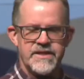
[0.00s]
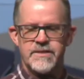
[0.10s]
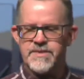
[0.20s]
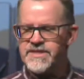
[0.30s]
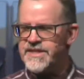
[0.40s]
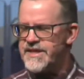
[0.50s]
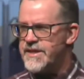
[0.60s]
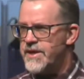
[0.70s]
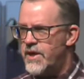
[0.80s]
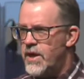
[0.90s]

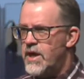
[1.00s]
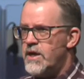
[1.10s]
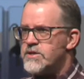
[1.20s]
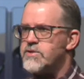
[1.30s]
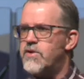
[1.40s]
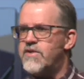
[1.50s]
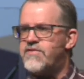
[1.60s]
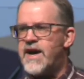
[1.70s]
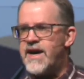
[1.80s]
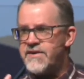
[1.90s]
intimacy. So
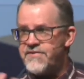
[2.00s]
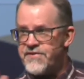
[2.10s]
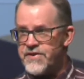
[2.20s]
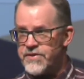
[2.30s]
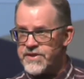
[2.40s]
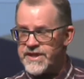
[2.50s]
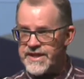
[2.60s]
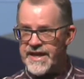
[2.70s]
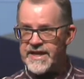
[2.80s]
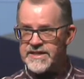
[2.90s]
if I feel
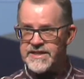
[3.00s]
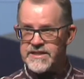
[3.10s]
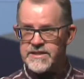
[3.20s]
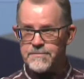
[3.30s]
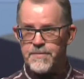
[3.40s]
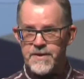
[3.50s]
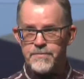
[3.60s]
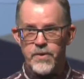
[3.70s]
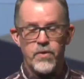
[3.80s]
connected to people,